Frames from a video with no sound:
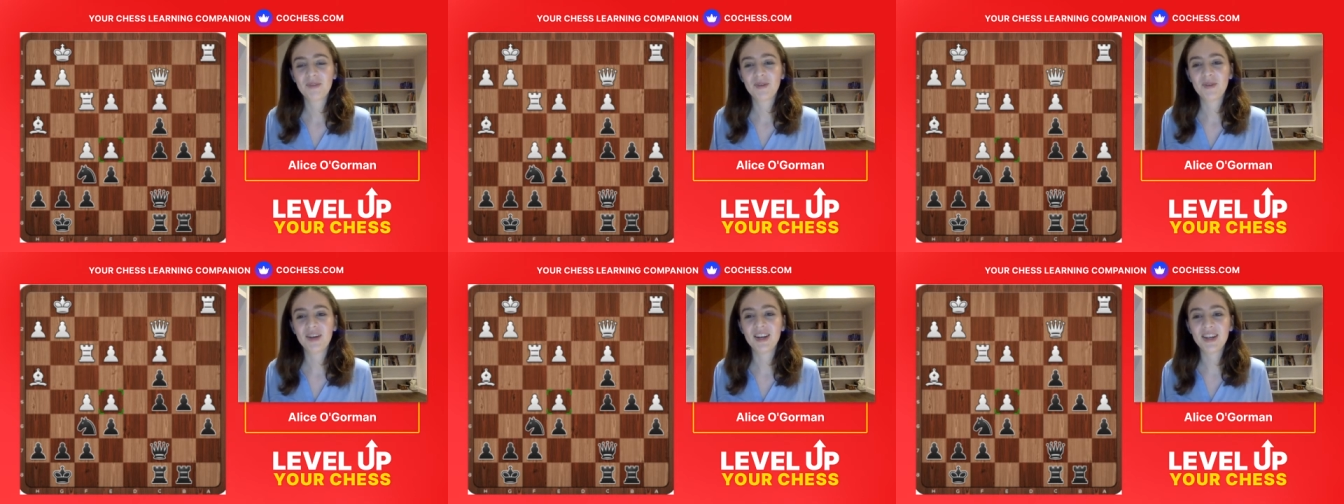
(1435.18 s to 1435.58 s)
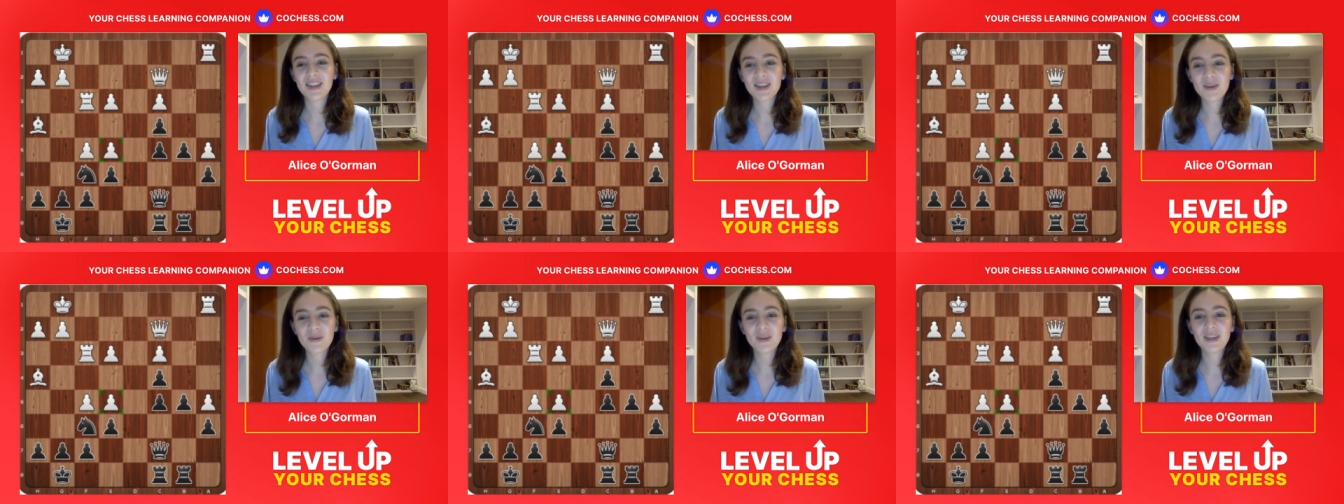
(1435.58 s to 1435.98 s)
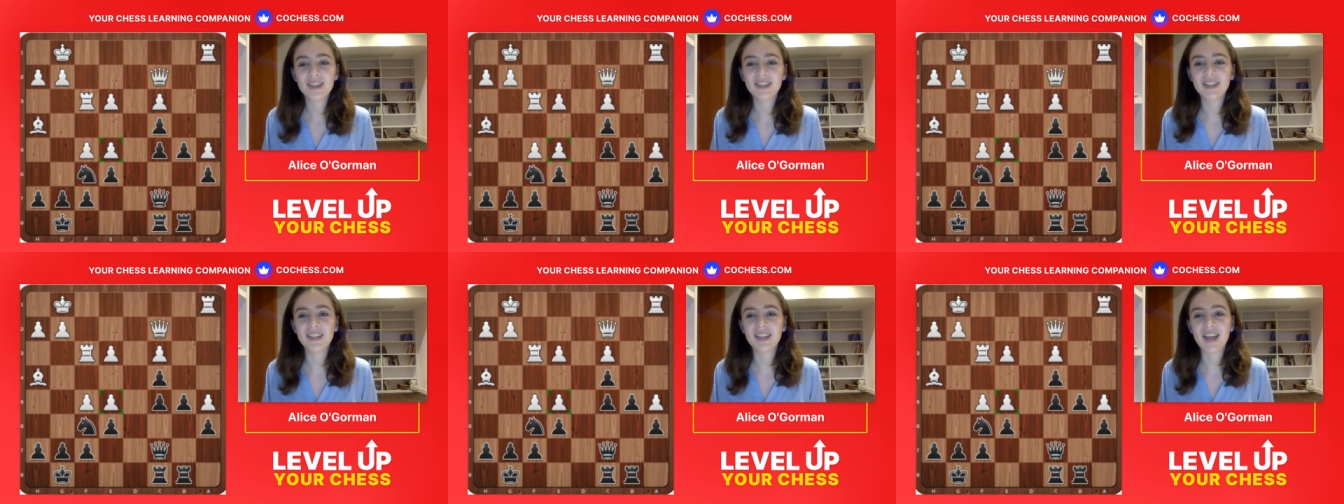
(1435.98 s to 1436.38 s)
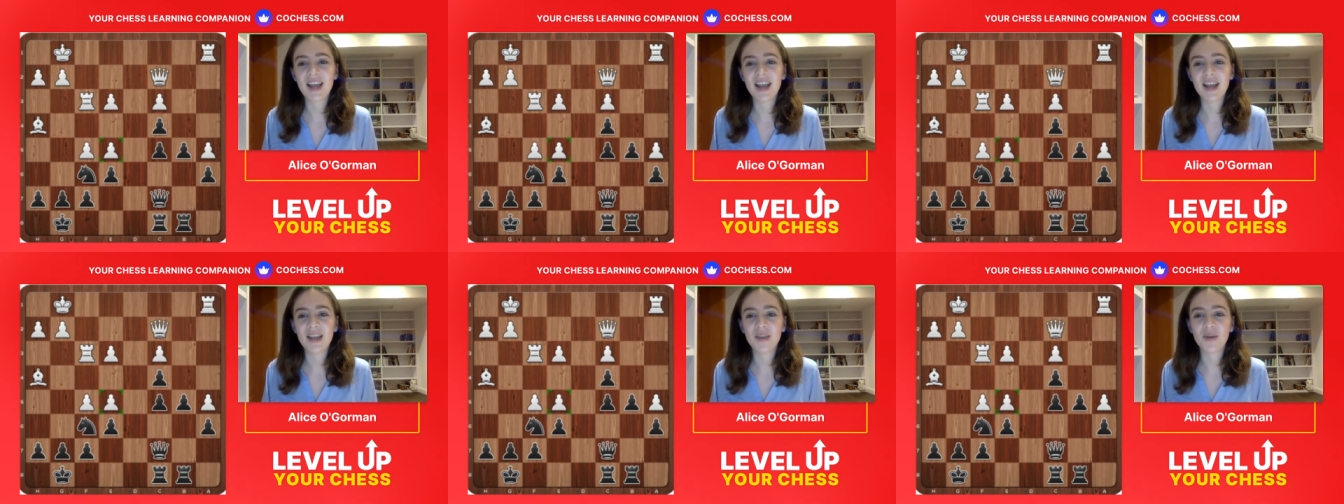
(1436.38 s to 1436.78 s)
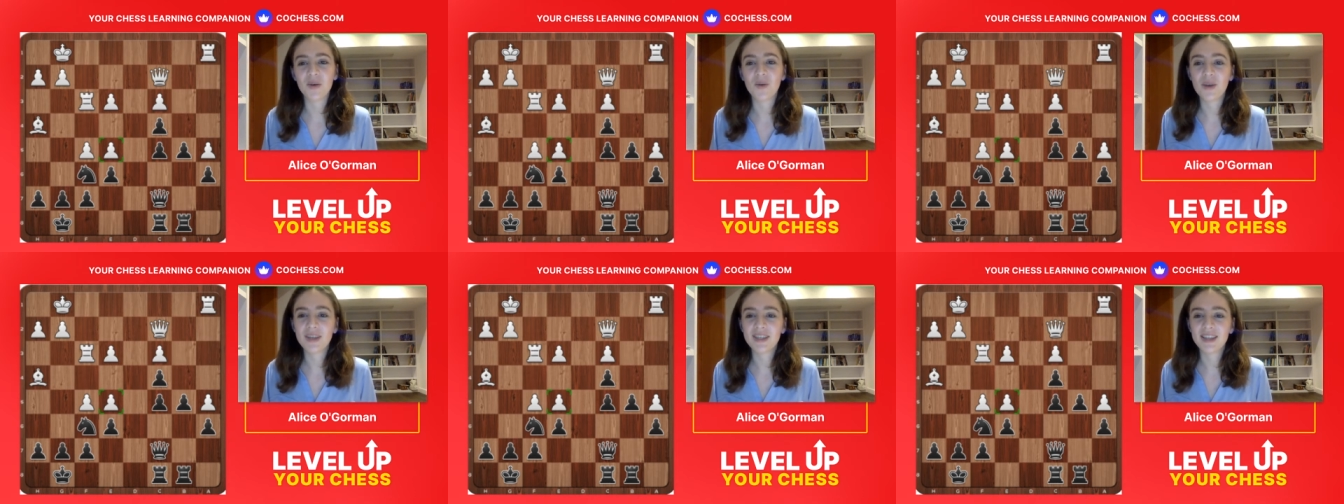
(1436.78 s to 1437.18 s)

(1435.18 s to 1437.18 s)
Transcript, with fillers: Well, I think we can say that white's